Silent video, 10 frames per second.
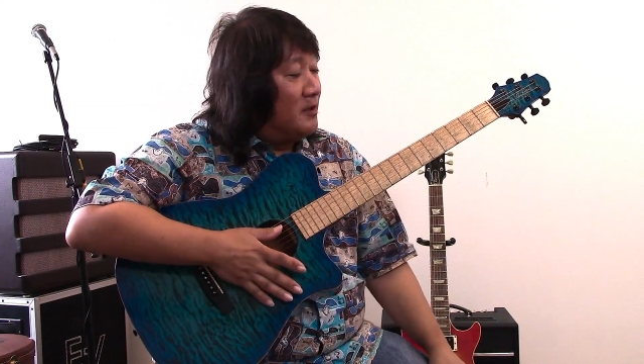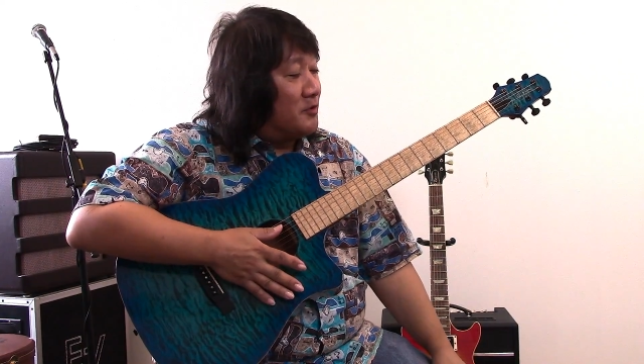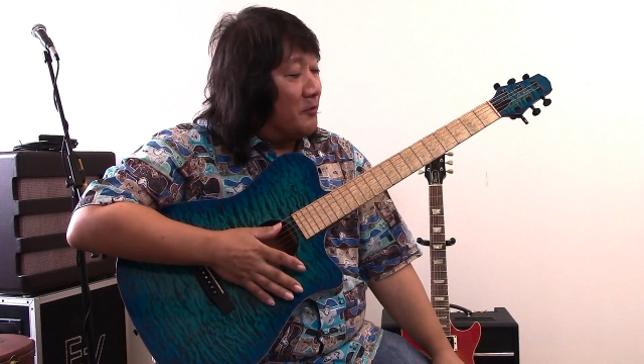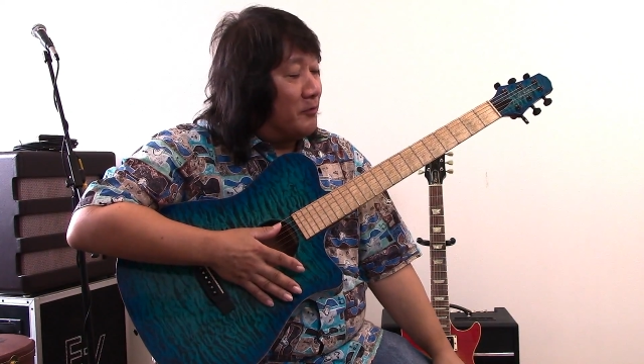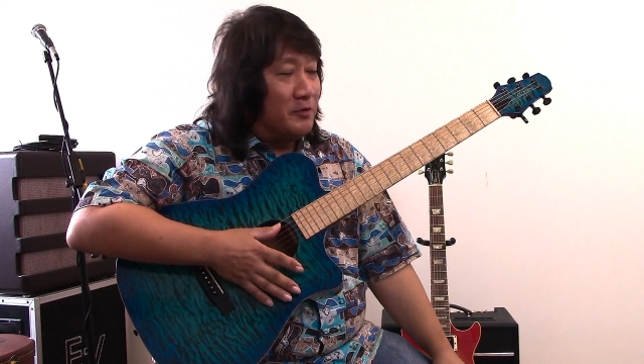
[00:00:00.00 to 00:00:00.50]

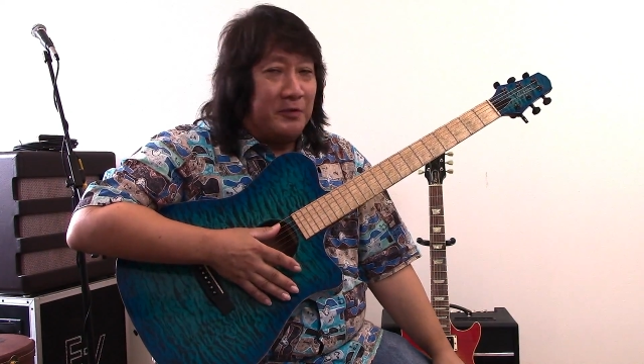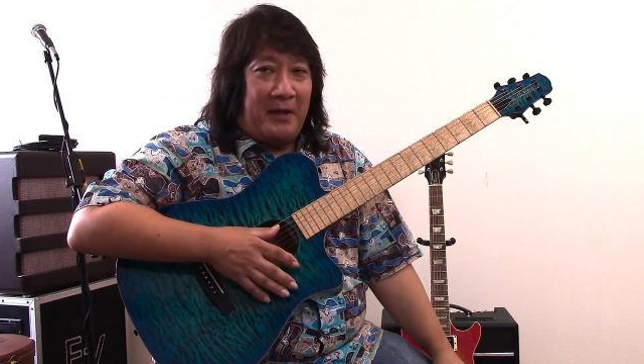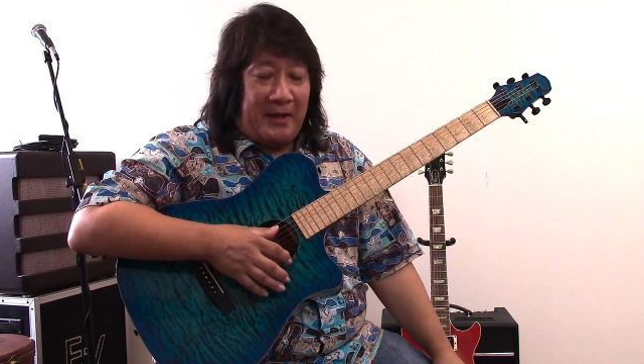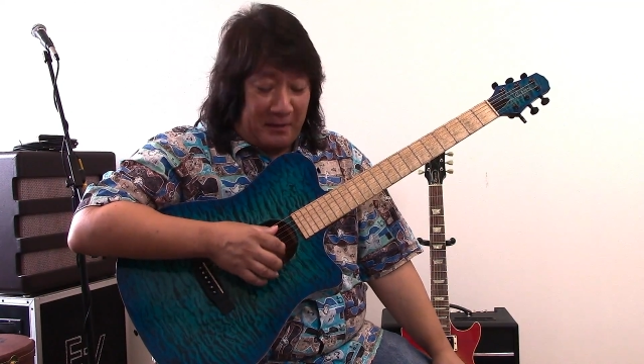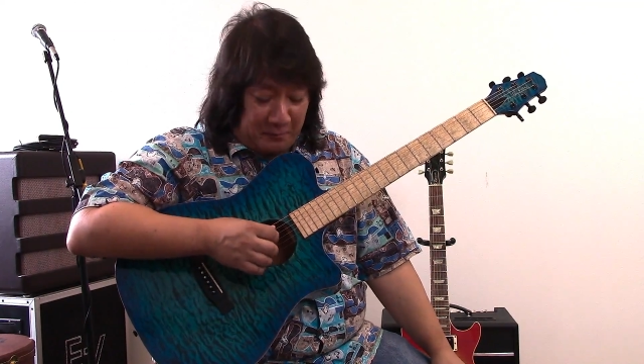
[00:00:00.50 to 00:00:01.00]
So for
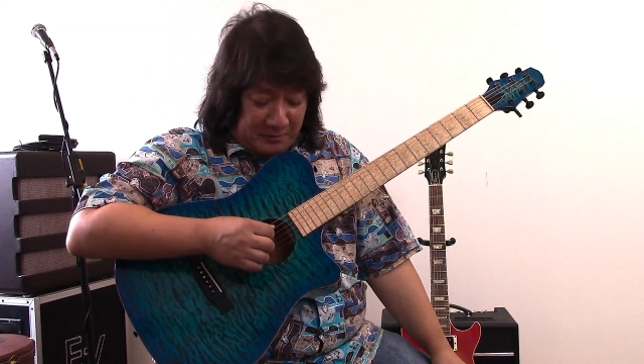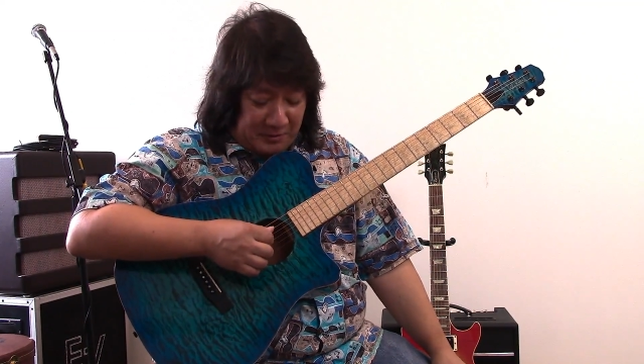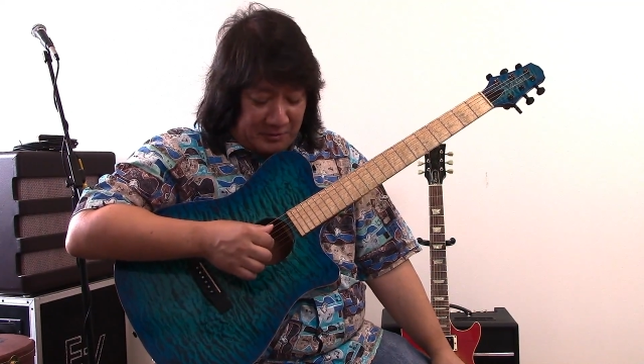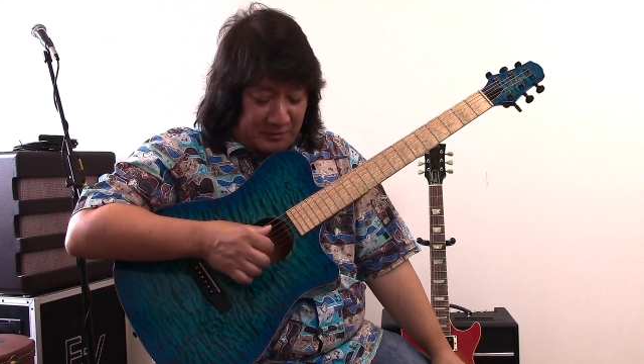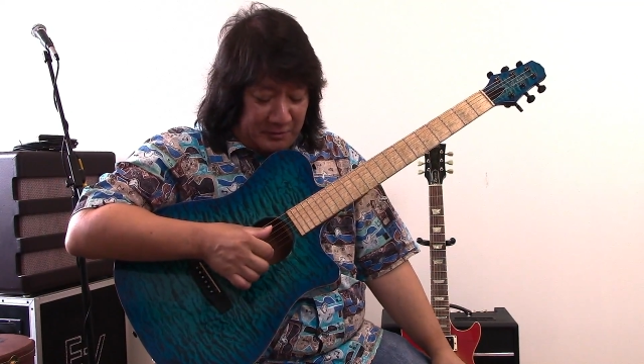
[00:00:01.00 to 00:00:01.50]
today, we're
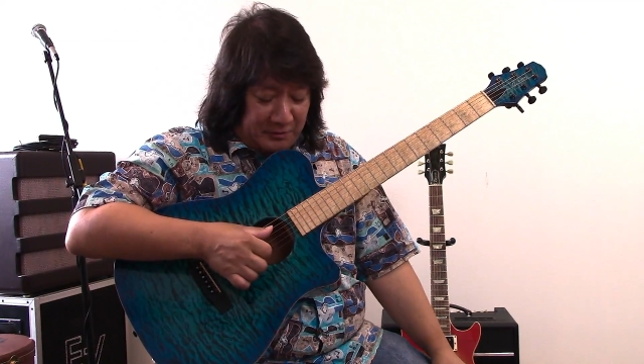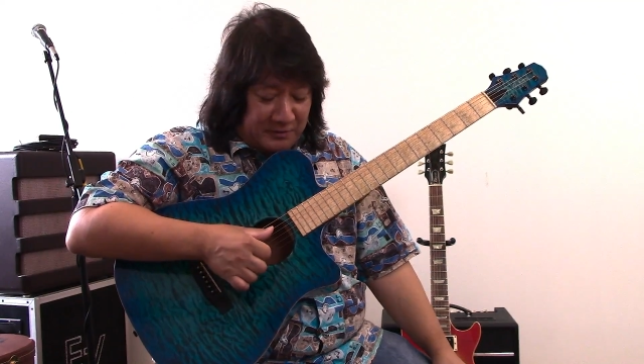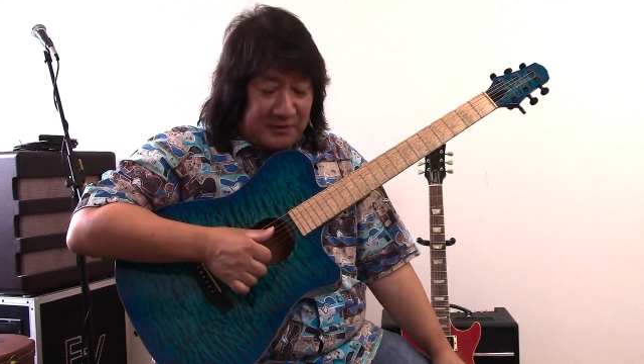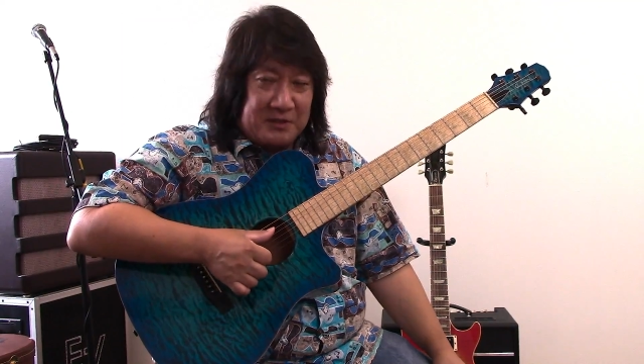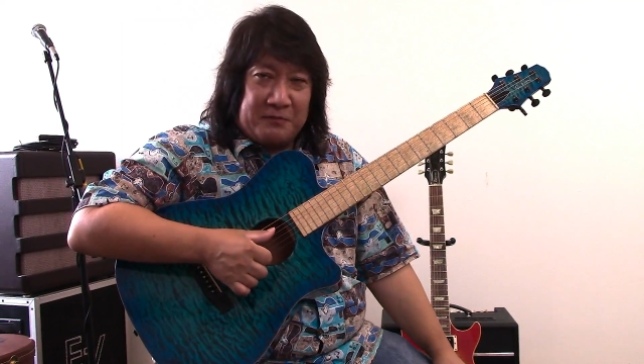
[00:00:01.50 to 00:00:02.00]
just going to
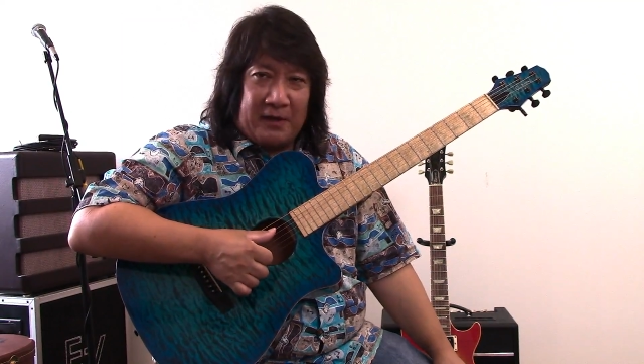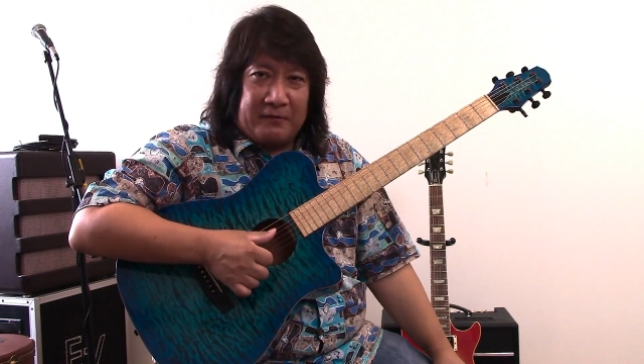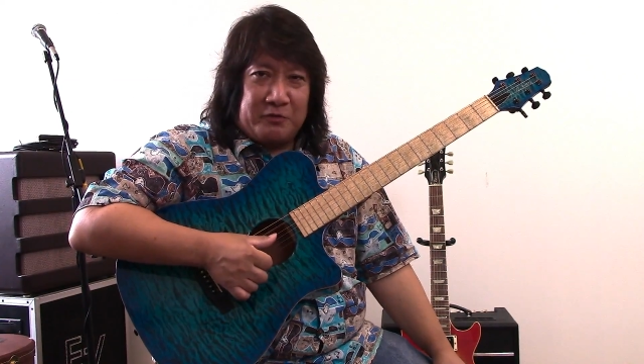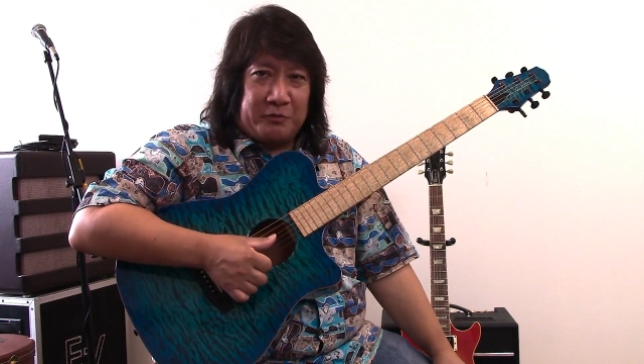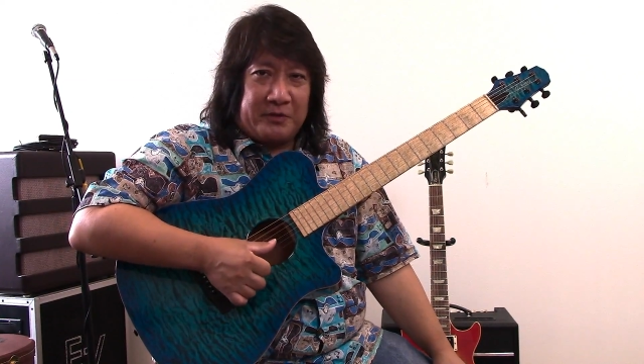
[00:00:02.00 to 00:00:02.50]
use these
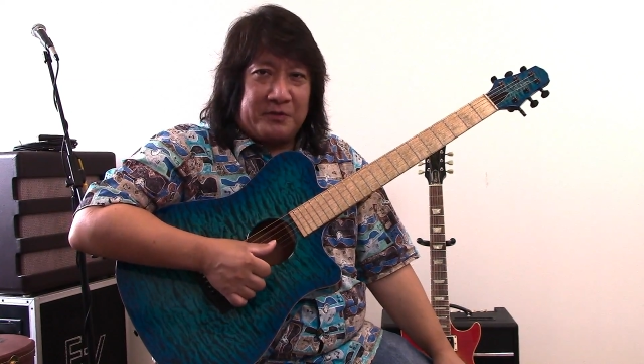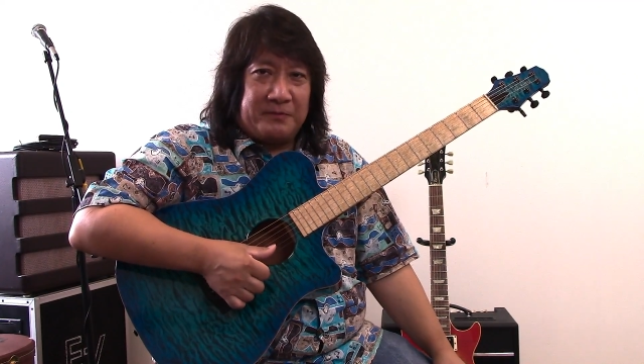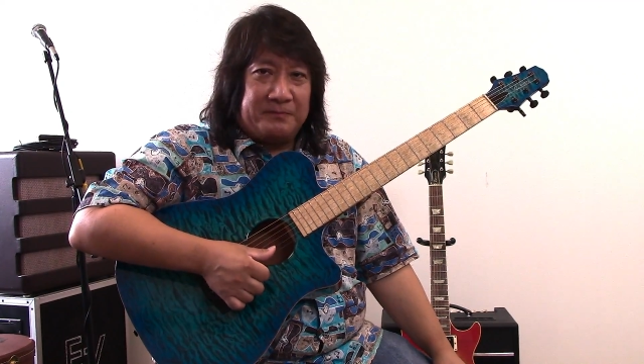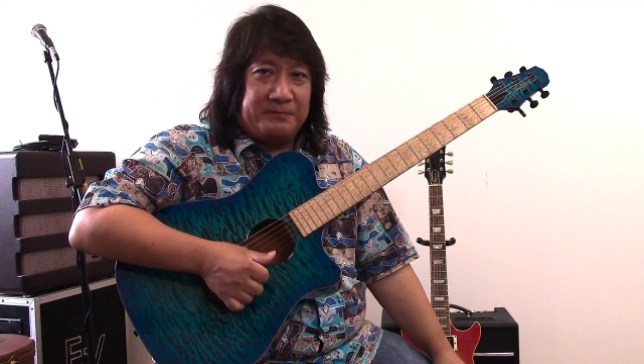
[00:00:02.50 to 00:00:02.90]
five strings